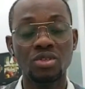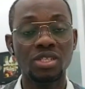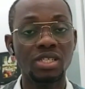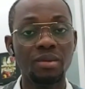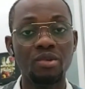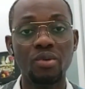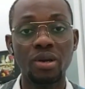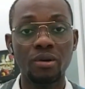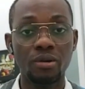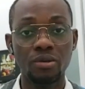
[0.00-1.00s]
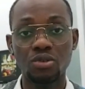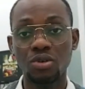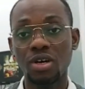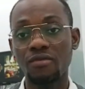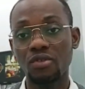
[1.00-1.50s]
determine whether or
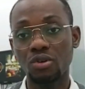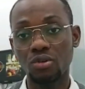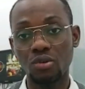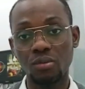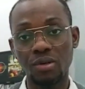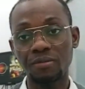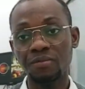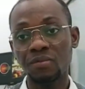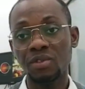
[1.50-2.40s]
not you have glaucoma.